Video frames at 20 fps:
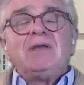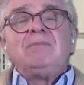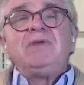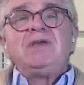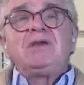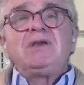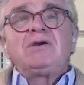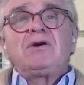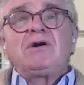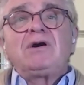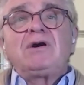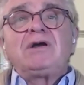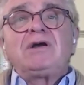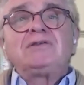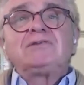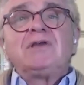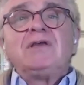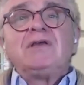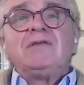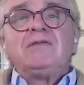
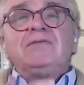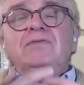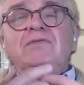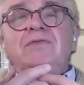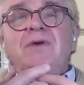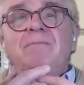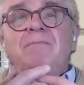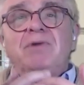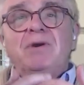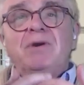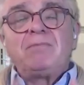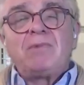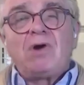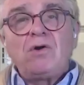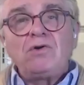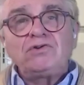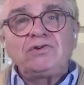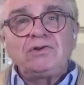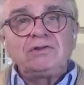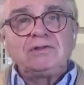because the
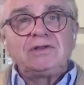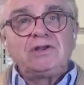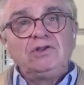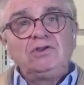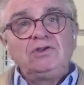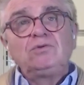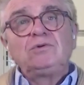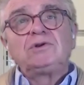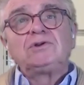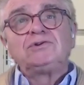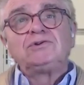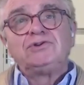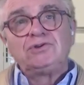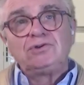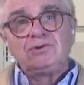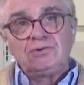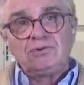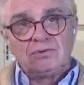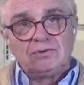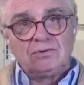promotion that you will
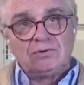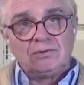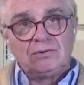do,